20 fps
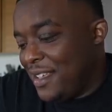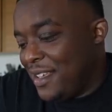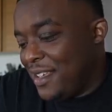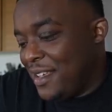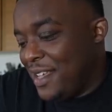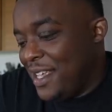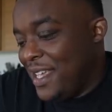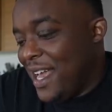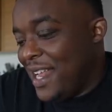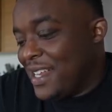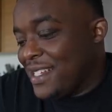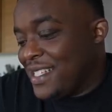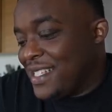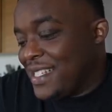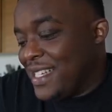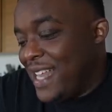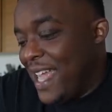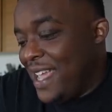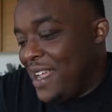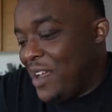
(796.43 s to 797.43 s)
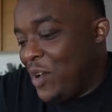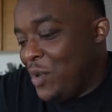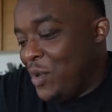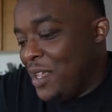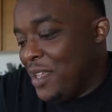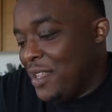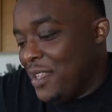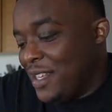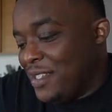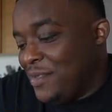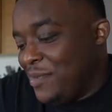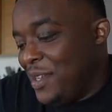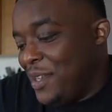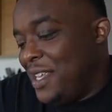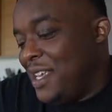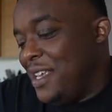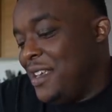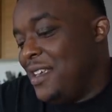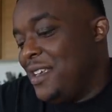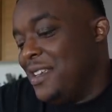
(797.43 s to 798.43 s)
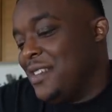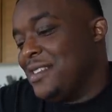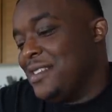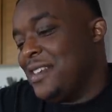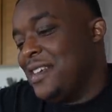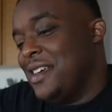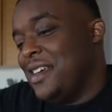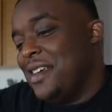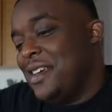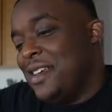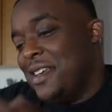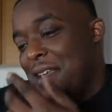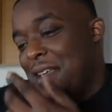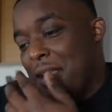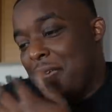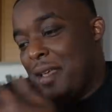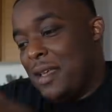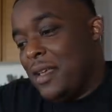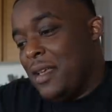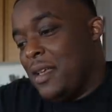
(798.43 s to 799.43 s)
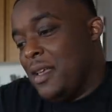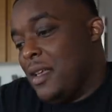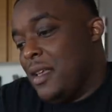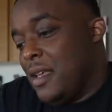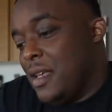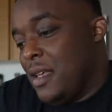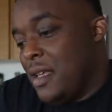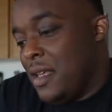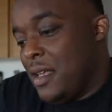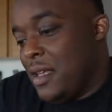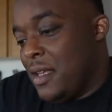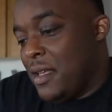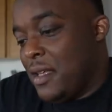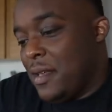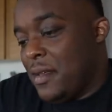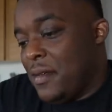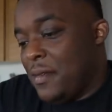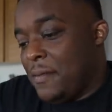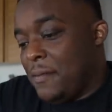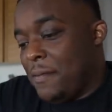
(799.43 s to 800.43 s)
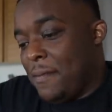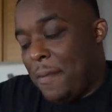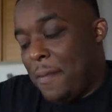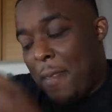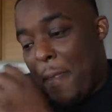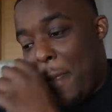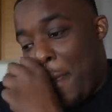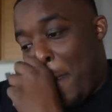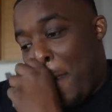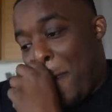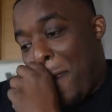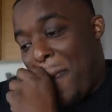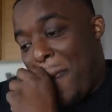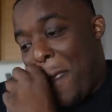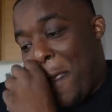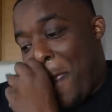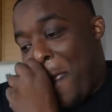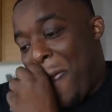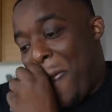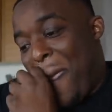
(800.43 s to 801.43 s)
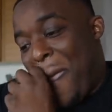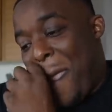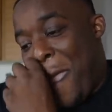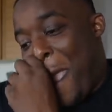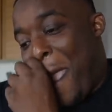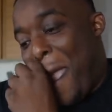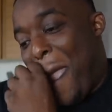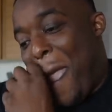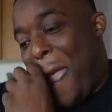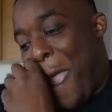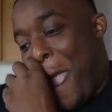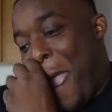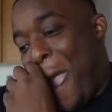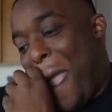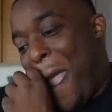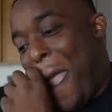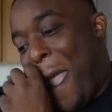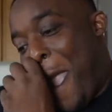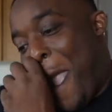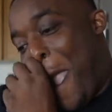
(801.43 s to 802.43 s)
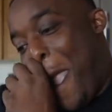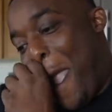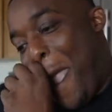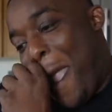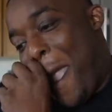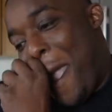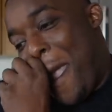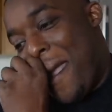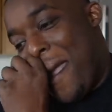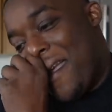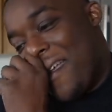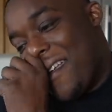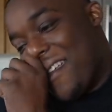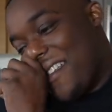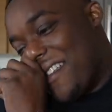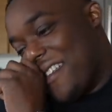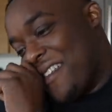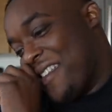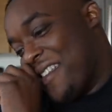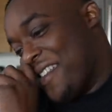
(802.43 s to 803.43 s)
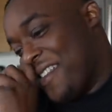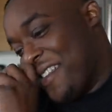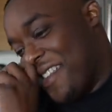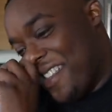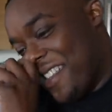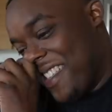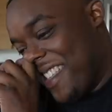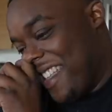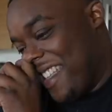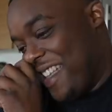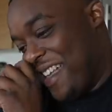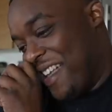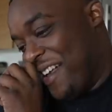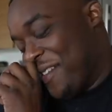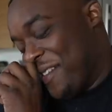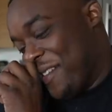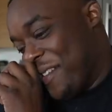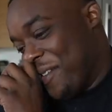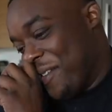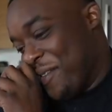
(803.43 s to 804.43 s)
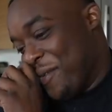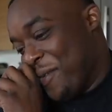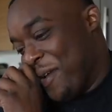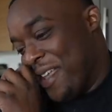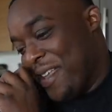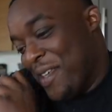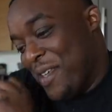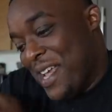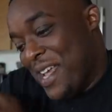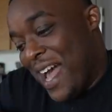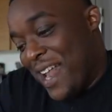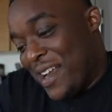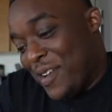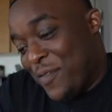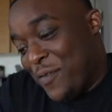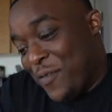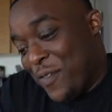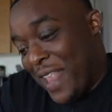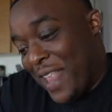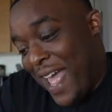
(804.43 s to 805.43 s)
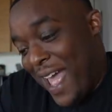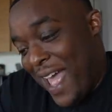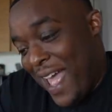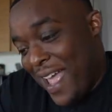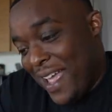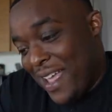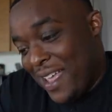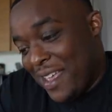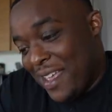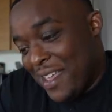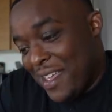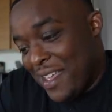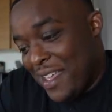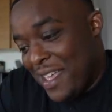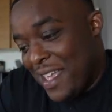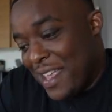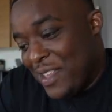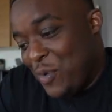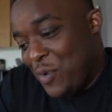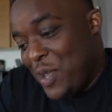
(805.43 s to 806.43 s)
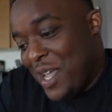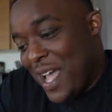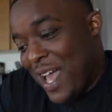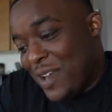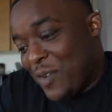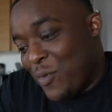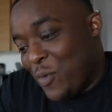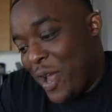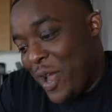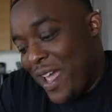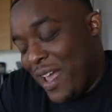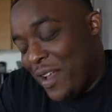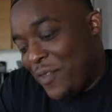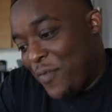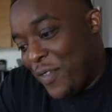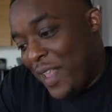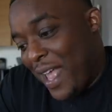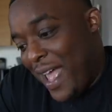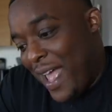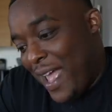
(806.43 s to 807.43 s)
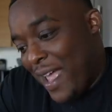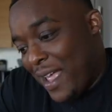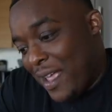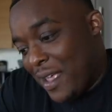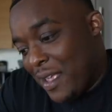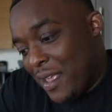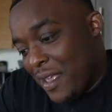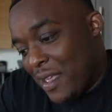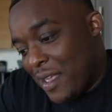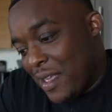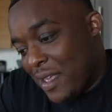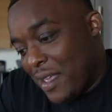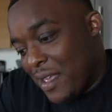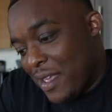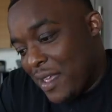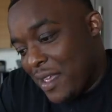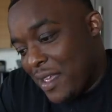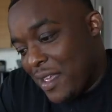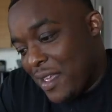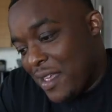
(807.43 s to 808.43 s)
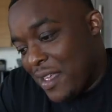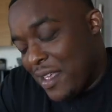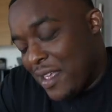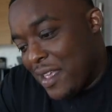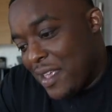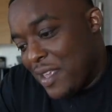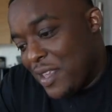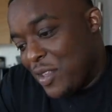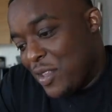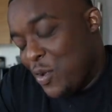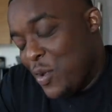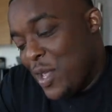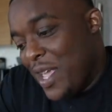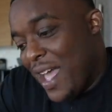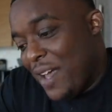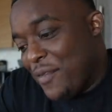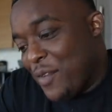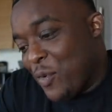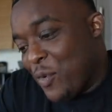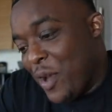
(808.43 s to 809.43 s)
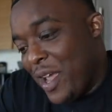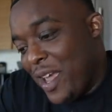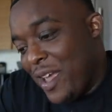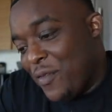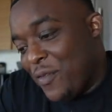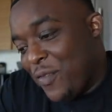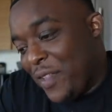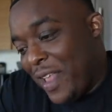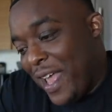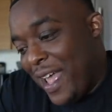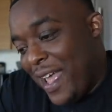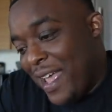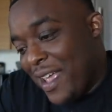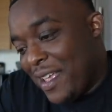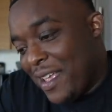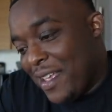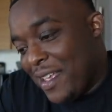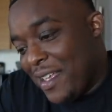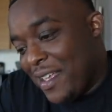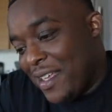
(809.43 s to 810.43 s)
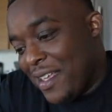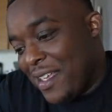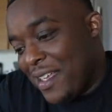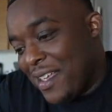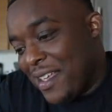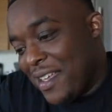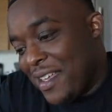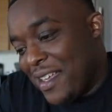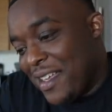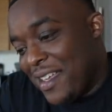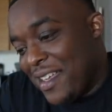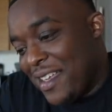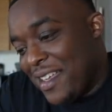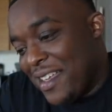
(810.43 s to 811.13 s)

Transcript: He got a snake on it. That's what he is. Yeah, nigga, I'll snake you out, put a bullet in your ass, bitch. no, you. And he got a flag. Do we got a red flag? flag bro. Do we have a red flag? Top three ten.